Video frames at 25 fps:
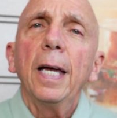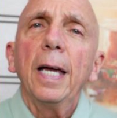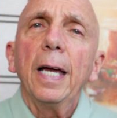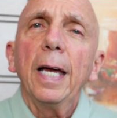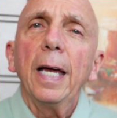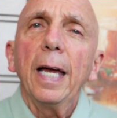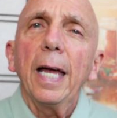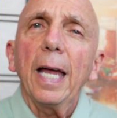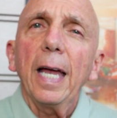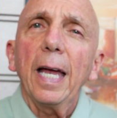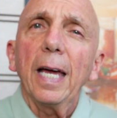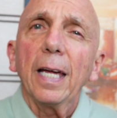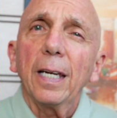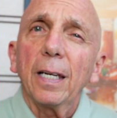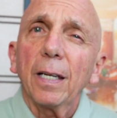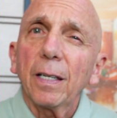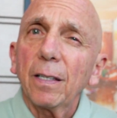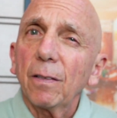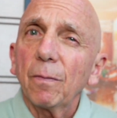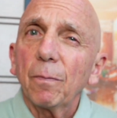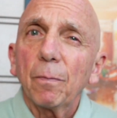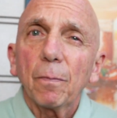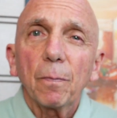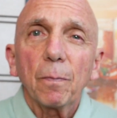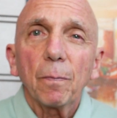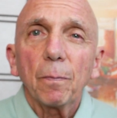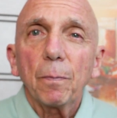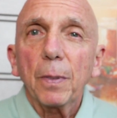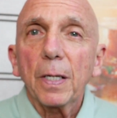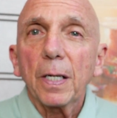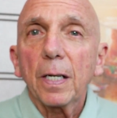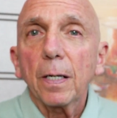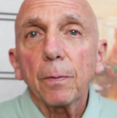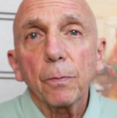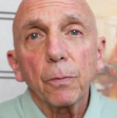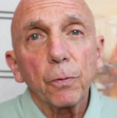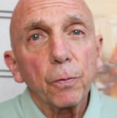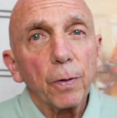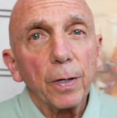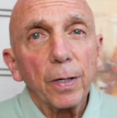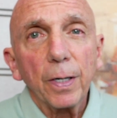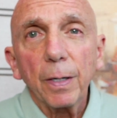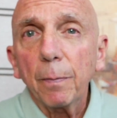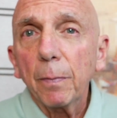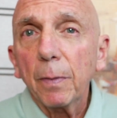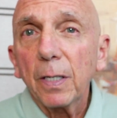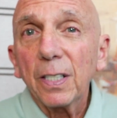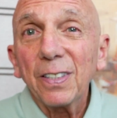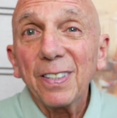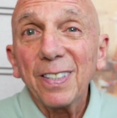And it becomes very
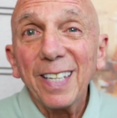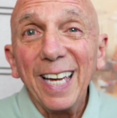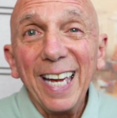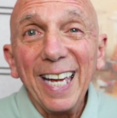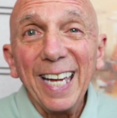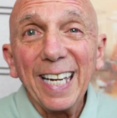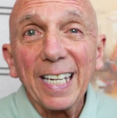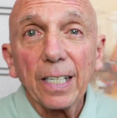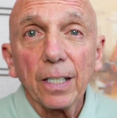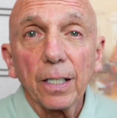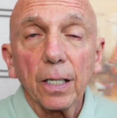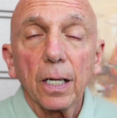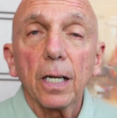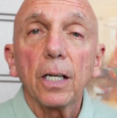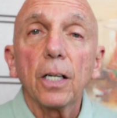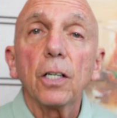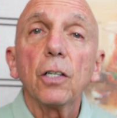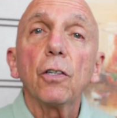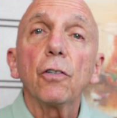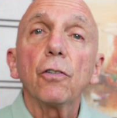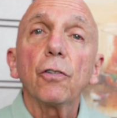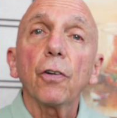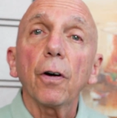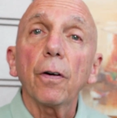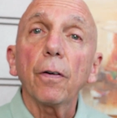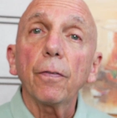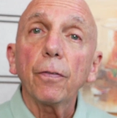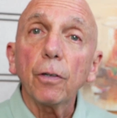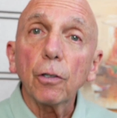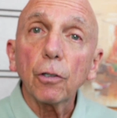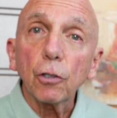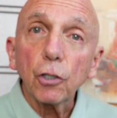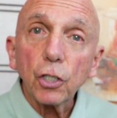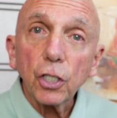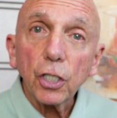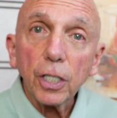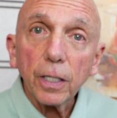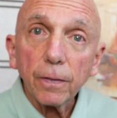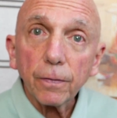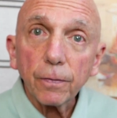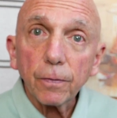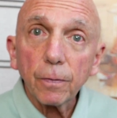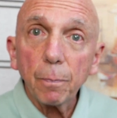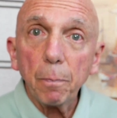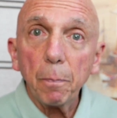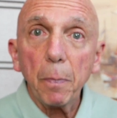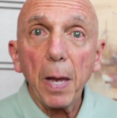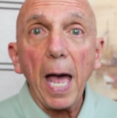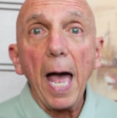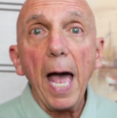mundane. So if you shift
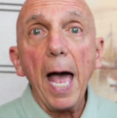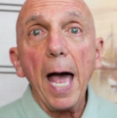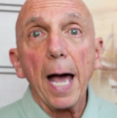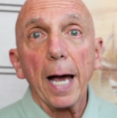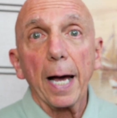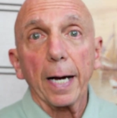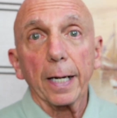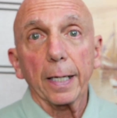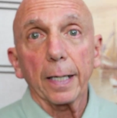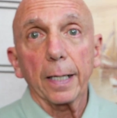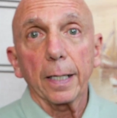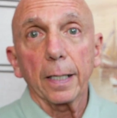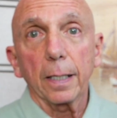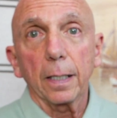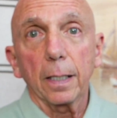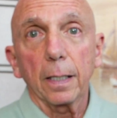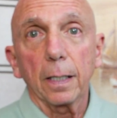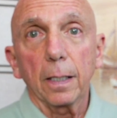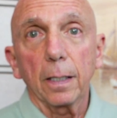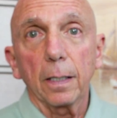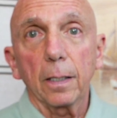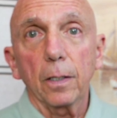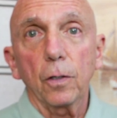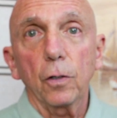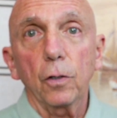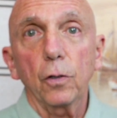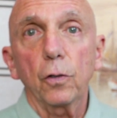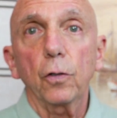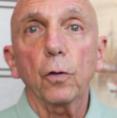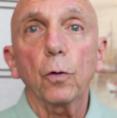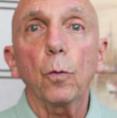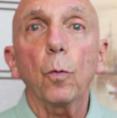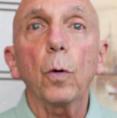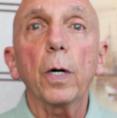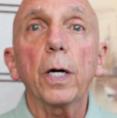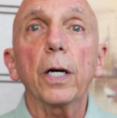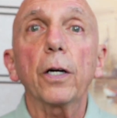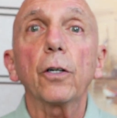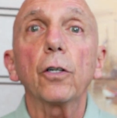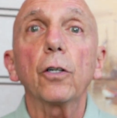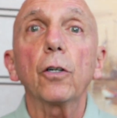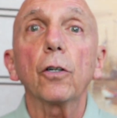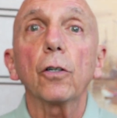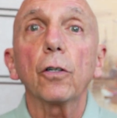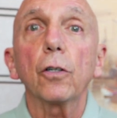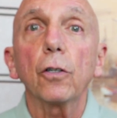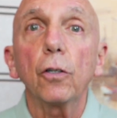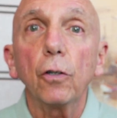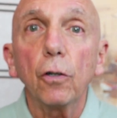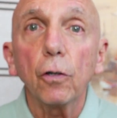back to where you're
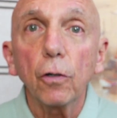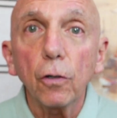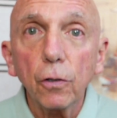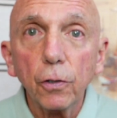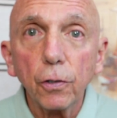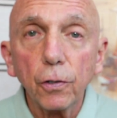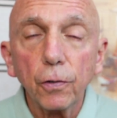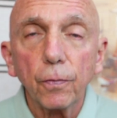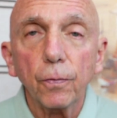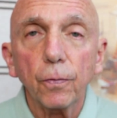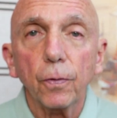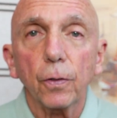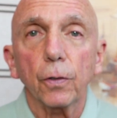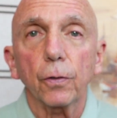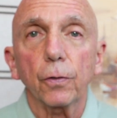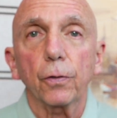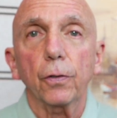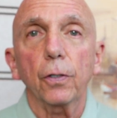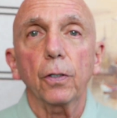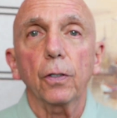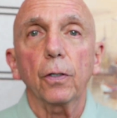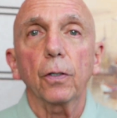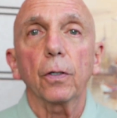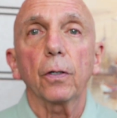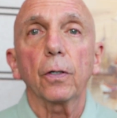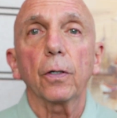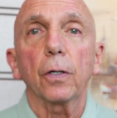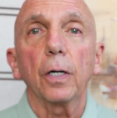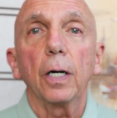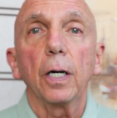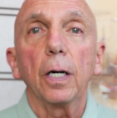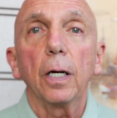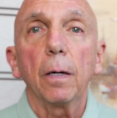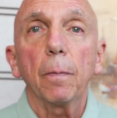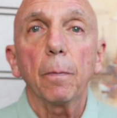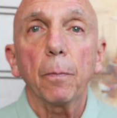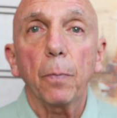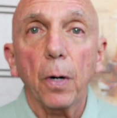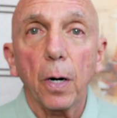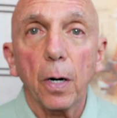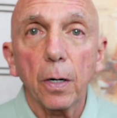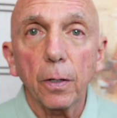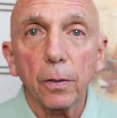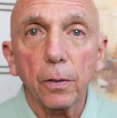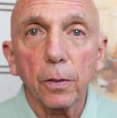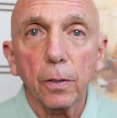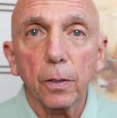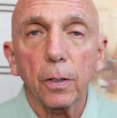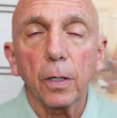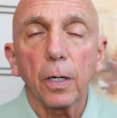useful to your
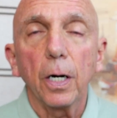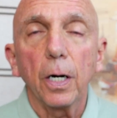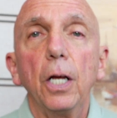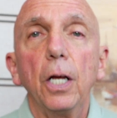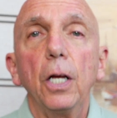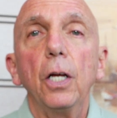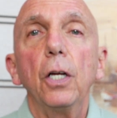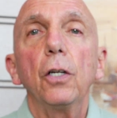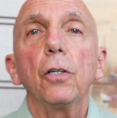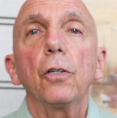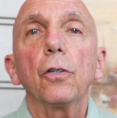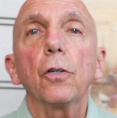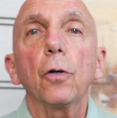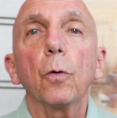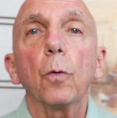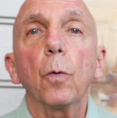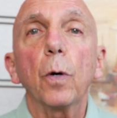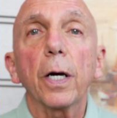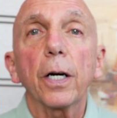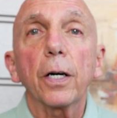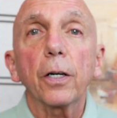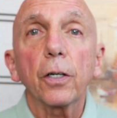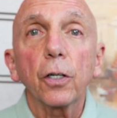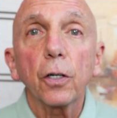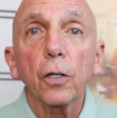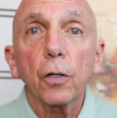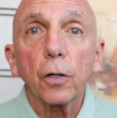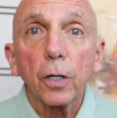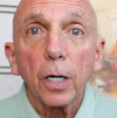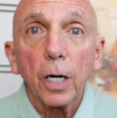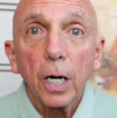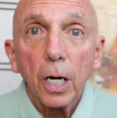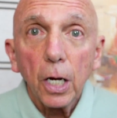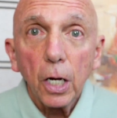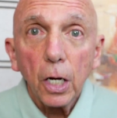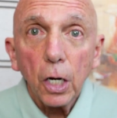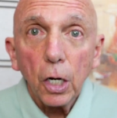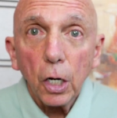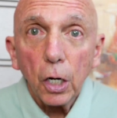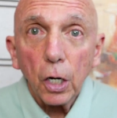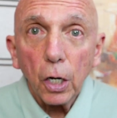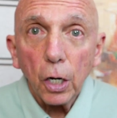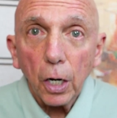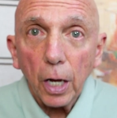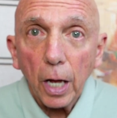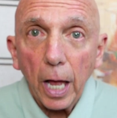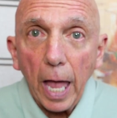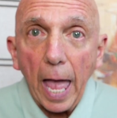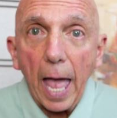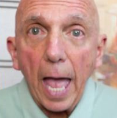partner, to where your
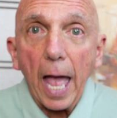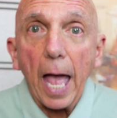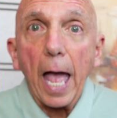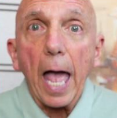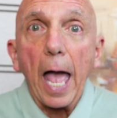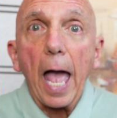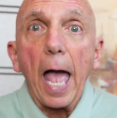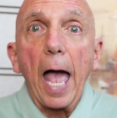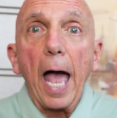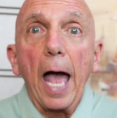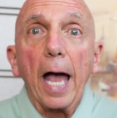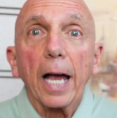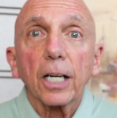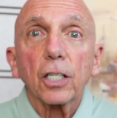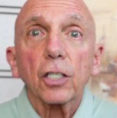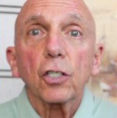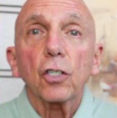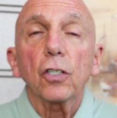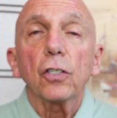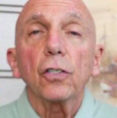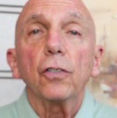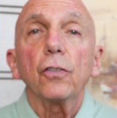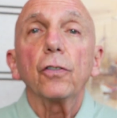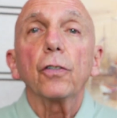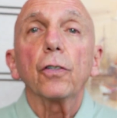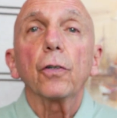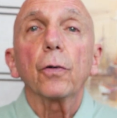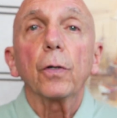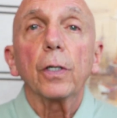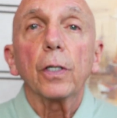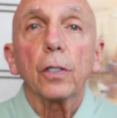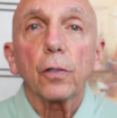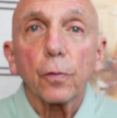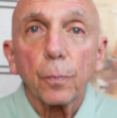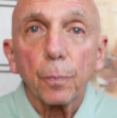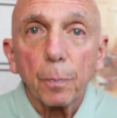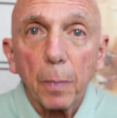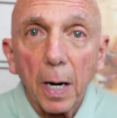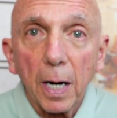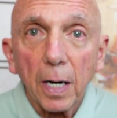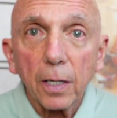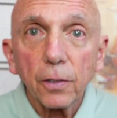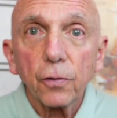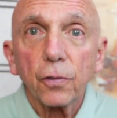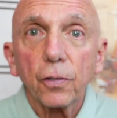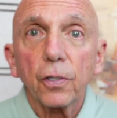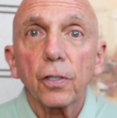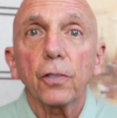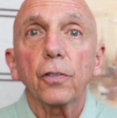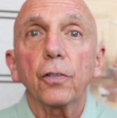actions, your
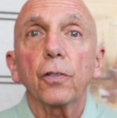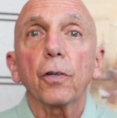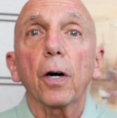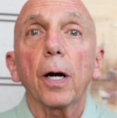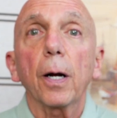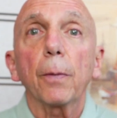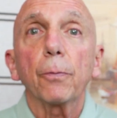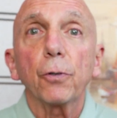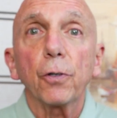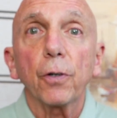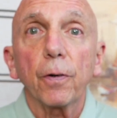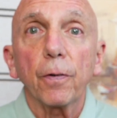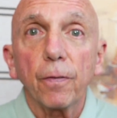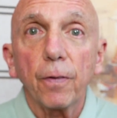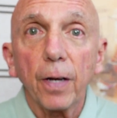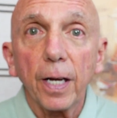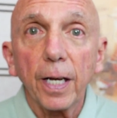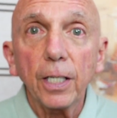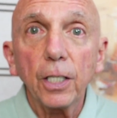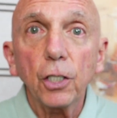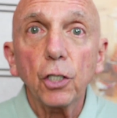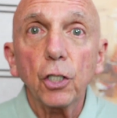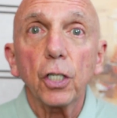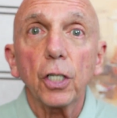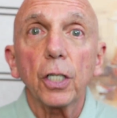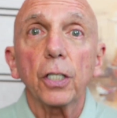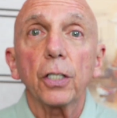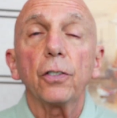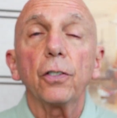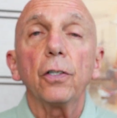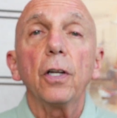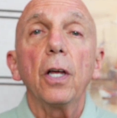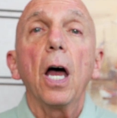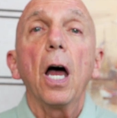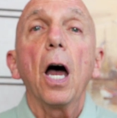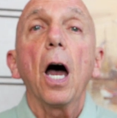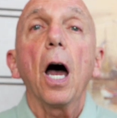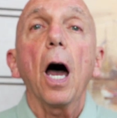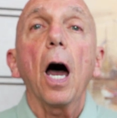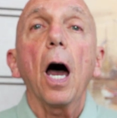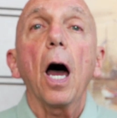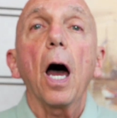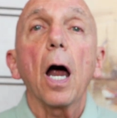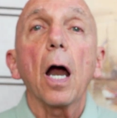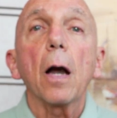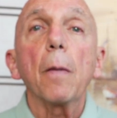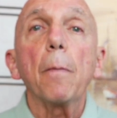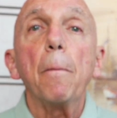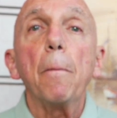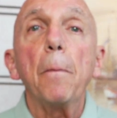responses, your observations are
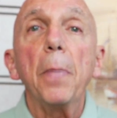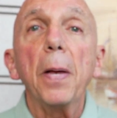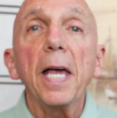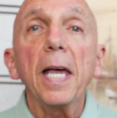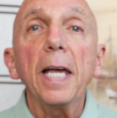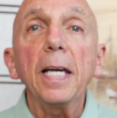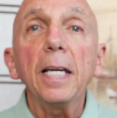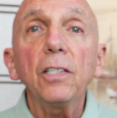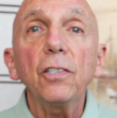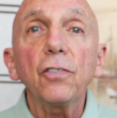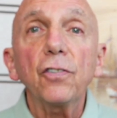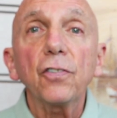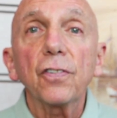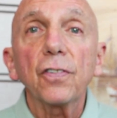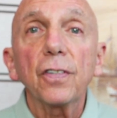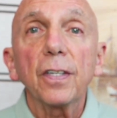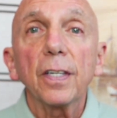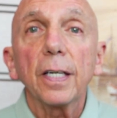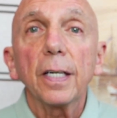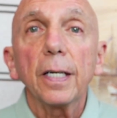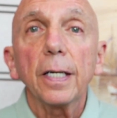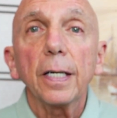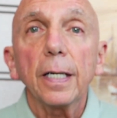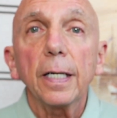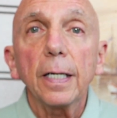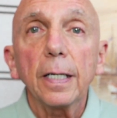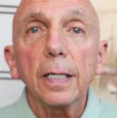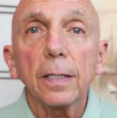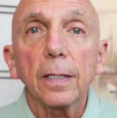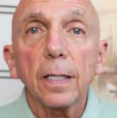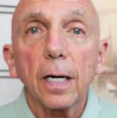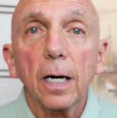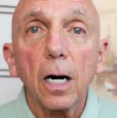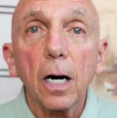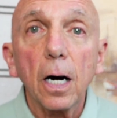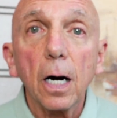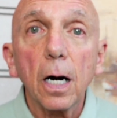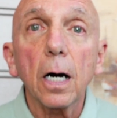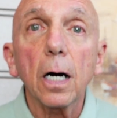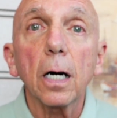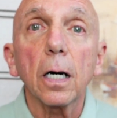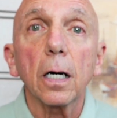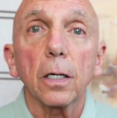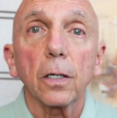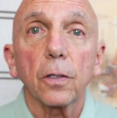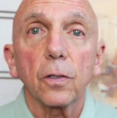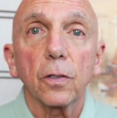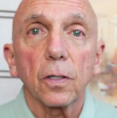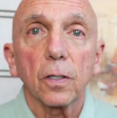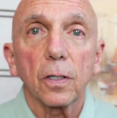based in the
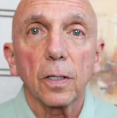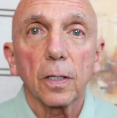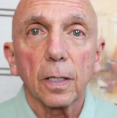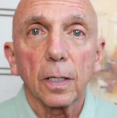heart,